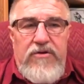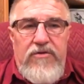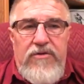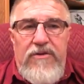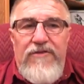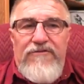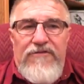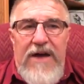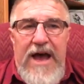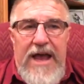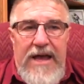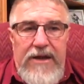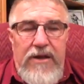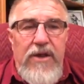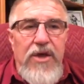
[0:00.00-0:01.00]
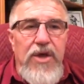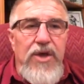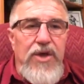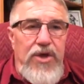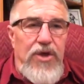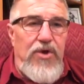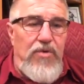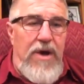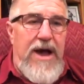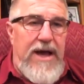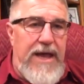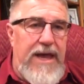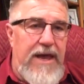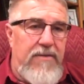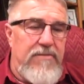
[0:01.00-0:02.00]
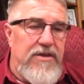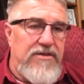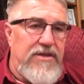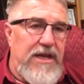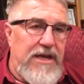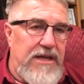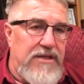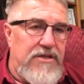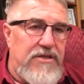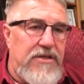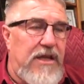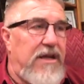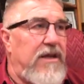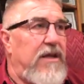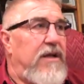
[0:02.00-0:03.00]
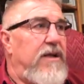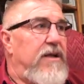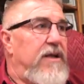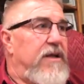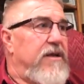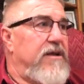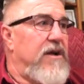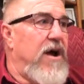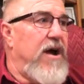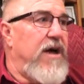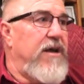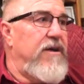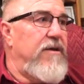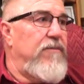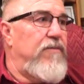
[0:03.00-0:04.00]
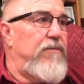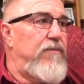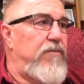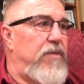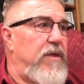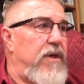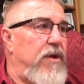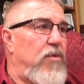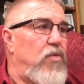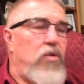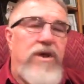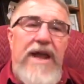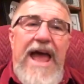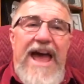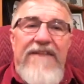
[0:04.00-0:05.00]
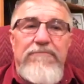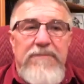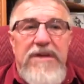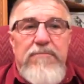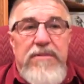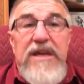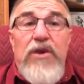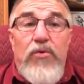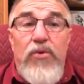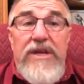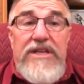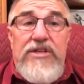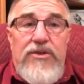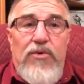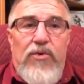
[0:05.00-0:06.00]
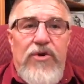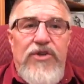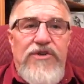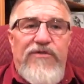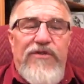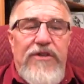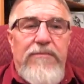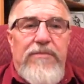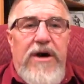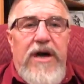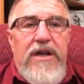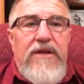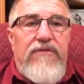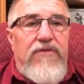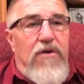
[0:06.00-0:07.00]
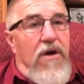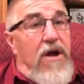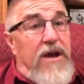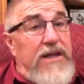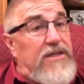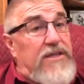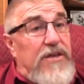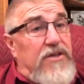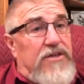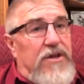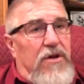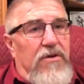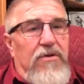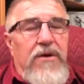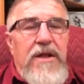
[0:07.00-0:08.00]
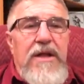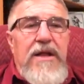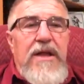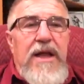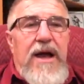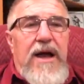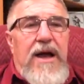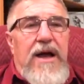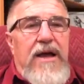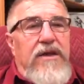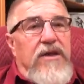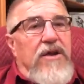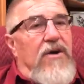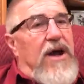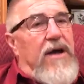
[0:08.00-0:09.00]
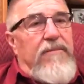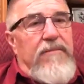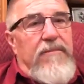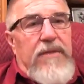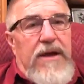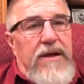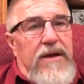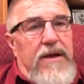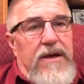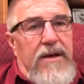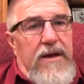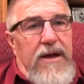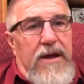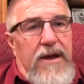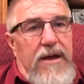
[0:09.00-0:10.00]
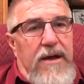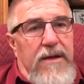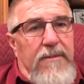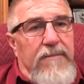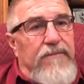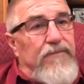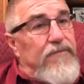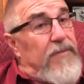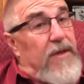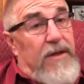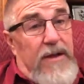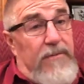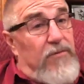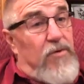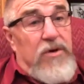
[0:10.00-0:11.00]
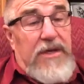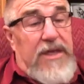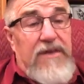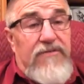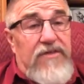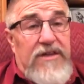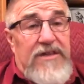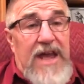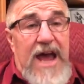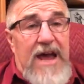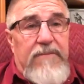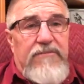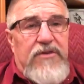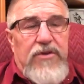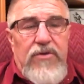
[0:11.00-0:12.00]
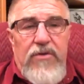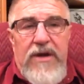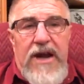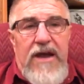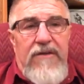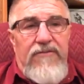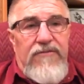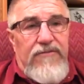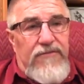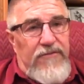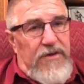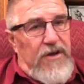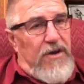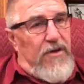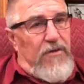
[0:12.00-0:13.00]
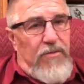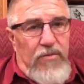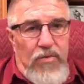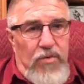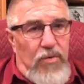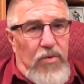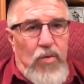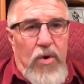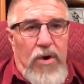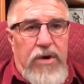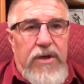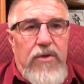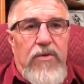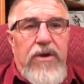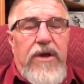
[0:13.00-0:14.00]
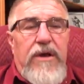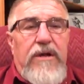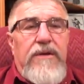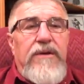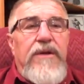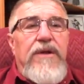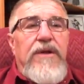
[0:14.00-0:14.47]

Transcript: to define who I am is that it's that God would have me be a resource for the body of Christ, and so uh, you know I'm uh, um, I'm going to give the time to it. I've you know working on a